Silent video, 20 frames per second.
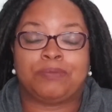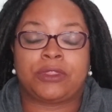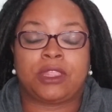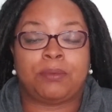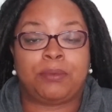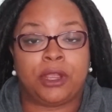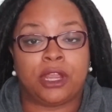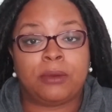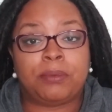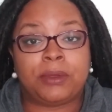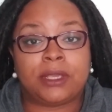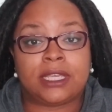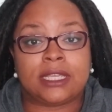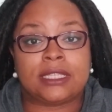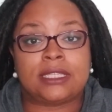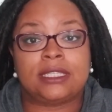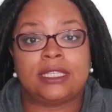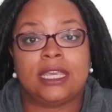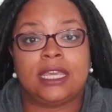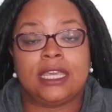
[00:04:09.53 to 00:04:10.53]

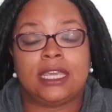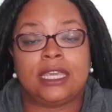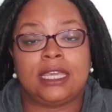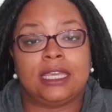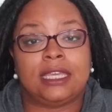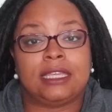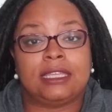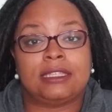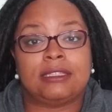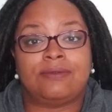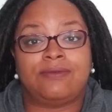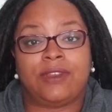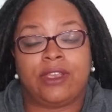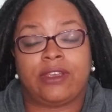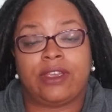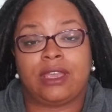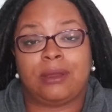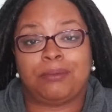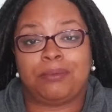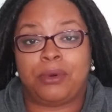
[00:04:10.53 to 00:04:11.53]
purpose is
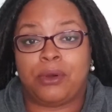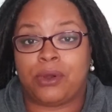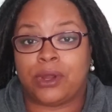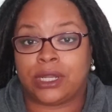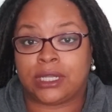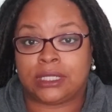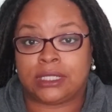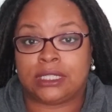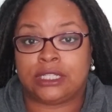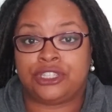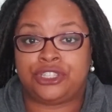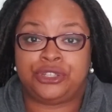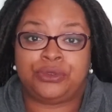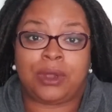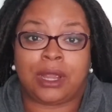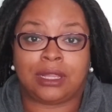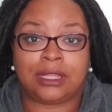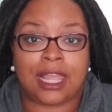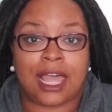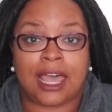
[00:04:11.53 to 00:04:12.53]
very important to
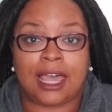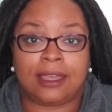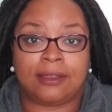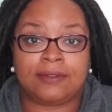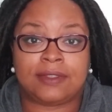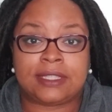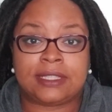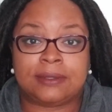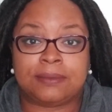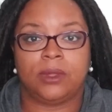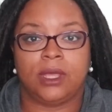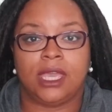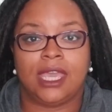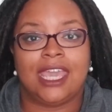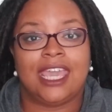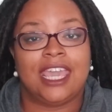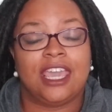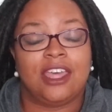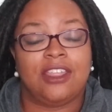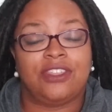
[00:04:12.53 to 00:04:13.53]
our lives.
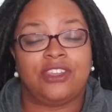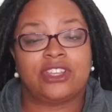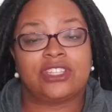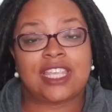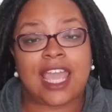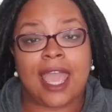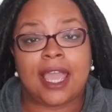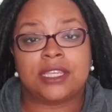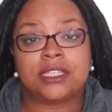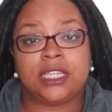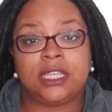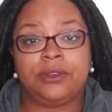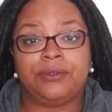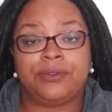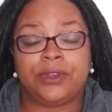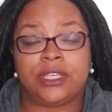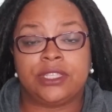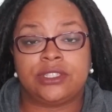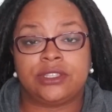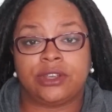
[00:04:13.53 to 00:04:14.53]
There's actually
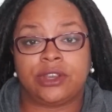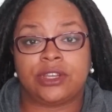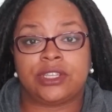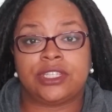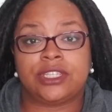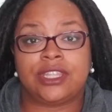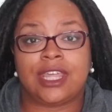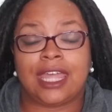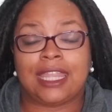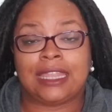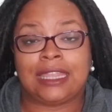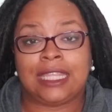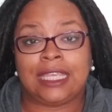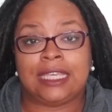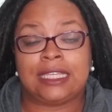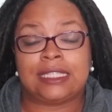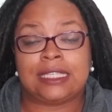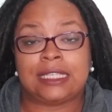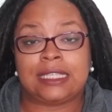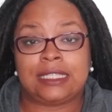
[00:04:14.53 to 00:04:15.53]
research that
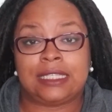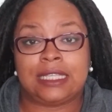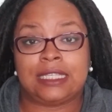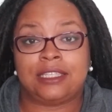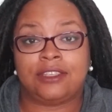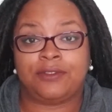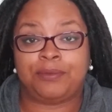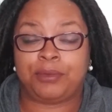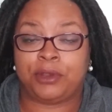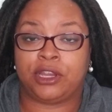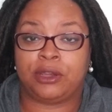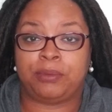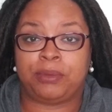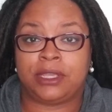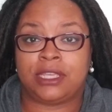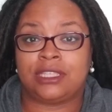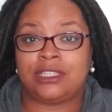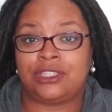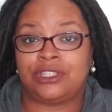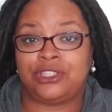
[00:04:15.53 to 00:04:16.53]
links a sense of
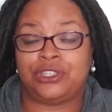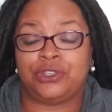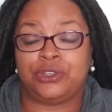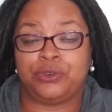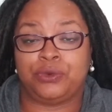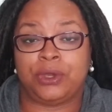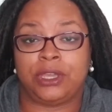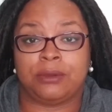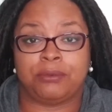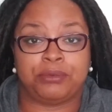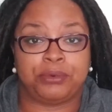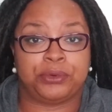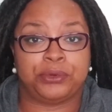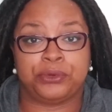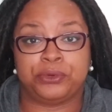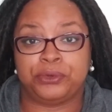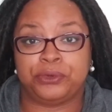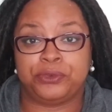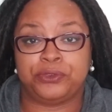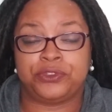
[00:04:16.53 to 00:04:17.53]
purpose to
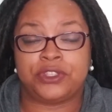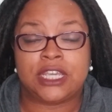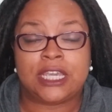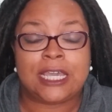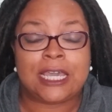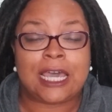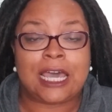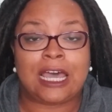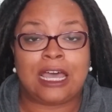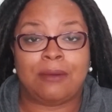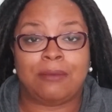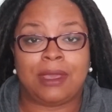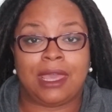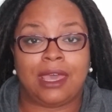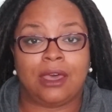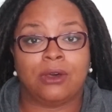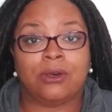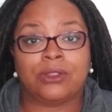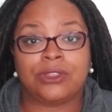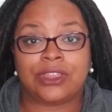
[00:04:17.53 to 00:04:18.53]
improved
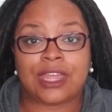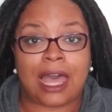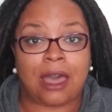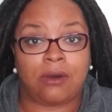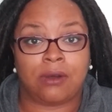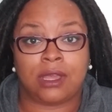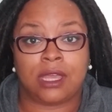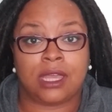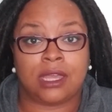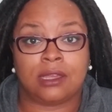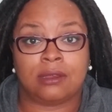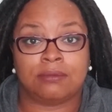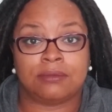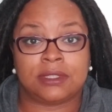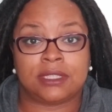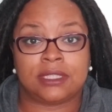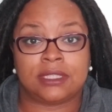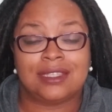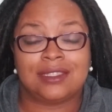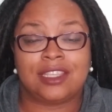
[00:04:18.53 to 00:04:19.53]
health
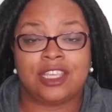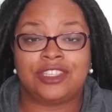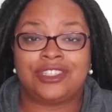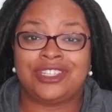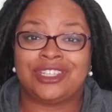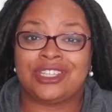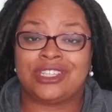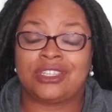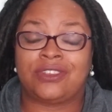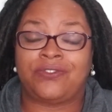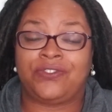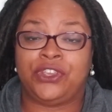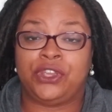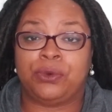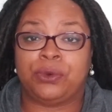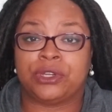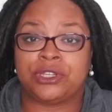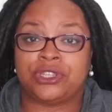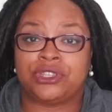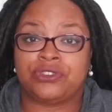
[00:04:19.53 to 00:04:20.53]
outcomes, such as
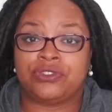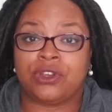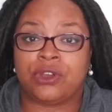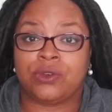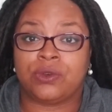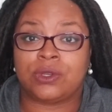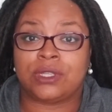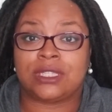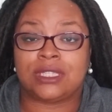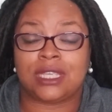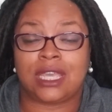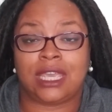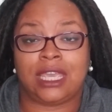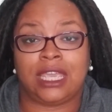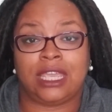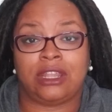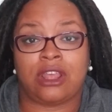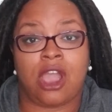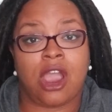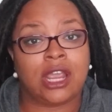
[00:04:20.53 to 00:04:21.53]
fewer strokes
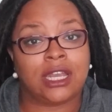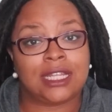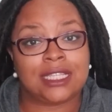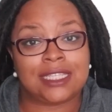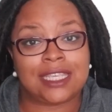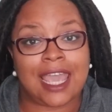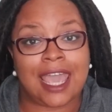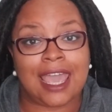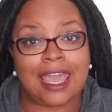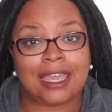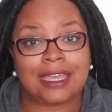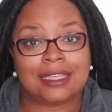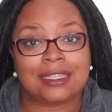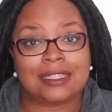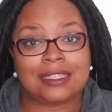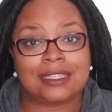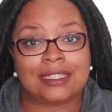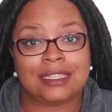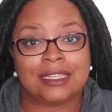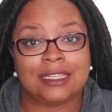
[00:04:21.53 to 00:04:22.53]
and heart
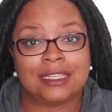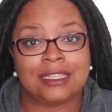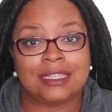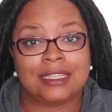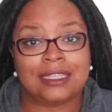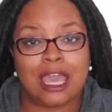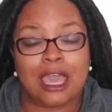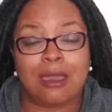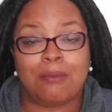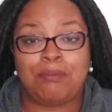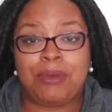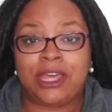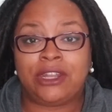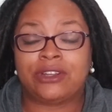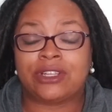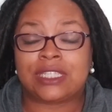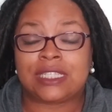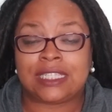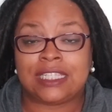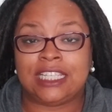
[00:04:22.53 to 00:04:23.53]
attacks,
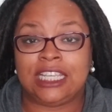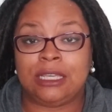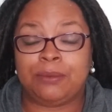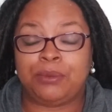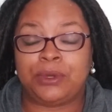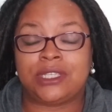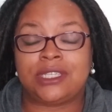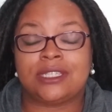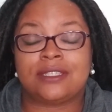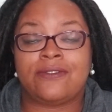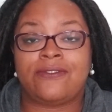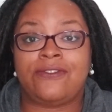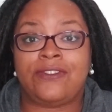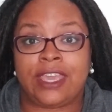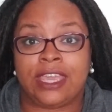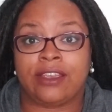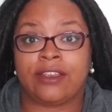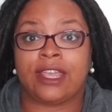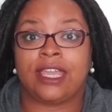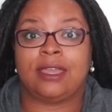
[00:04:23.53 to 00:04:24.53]
better sleep, which is
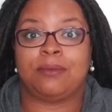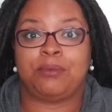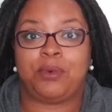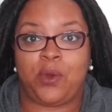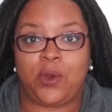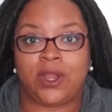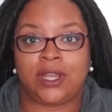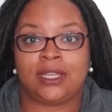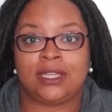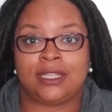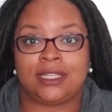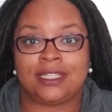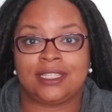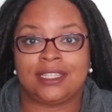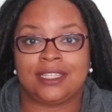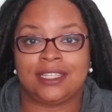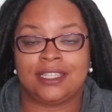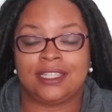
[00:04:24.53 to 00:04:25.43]
very important,